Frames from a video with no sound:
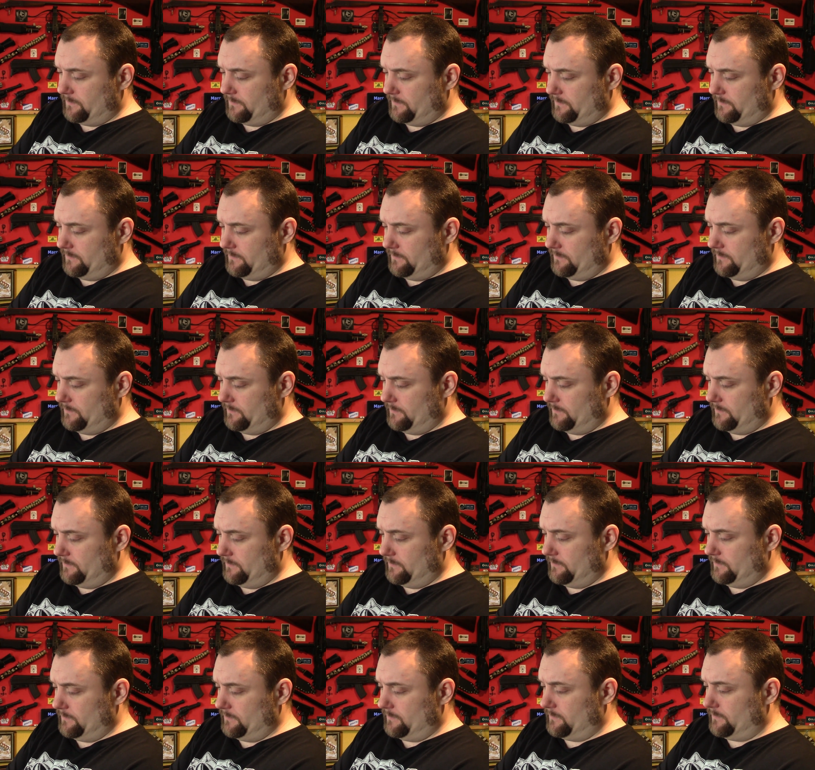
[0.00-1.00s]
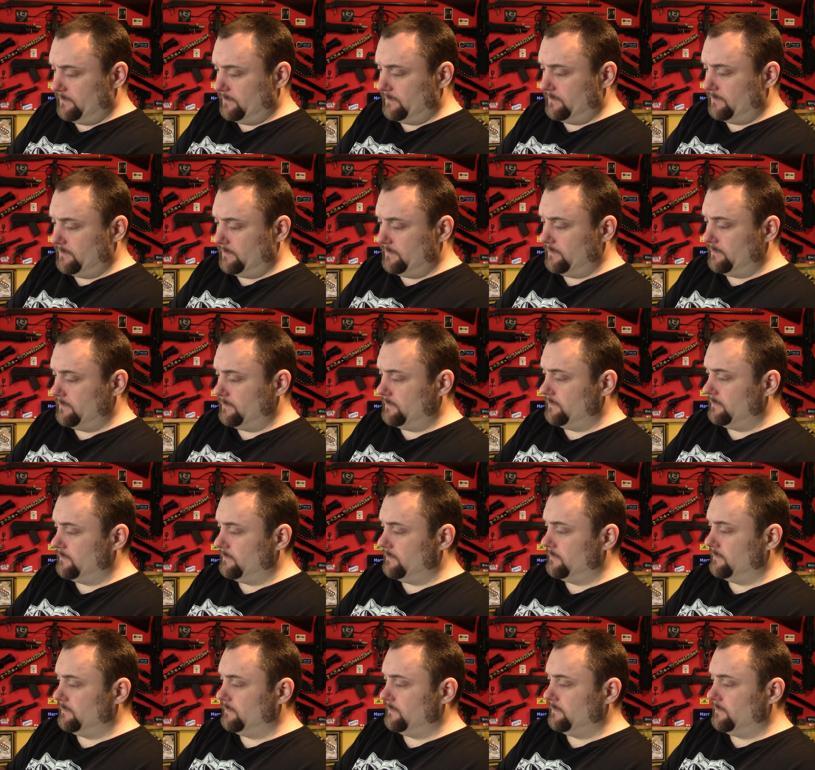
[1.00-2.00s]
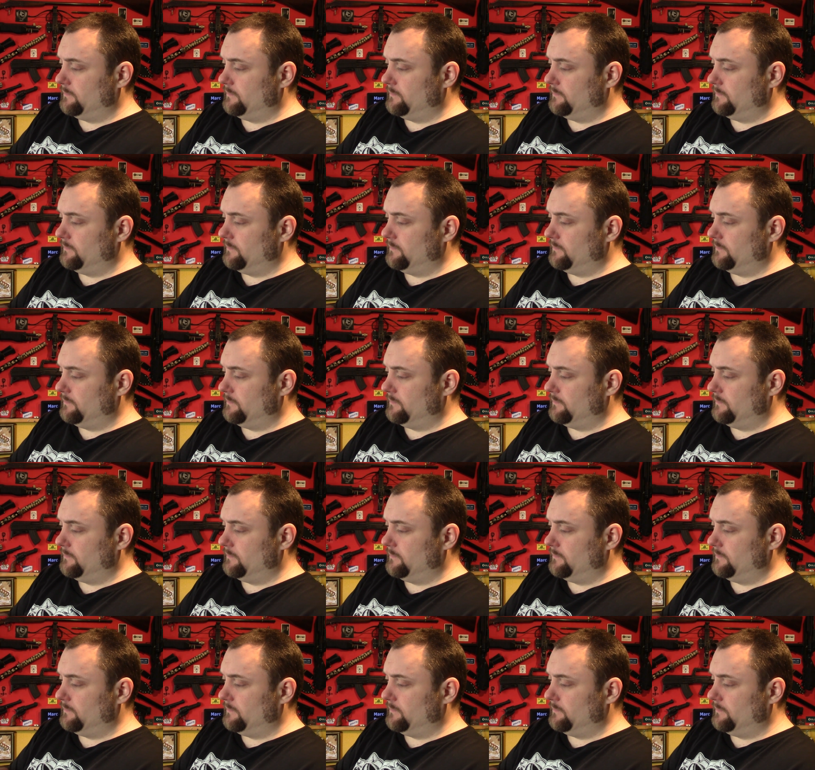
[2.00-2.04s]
No one is speaking in this clip.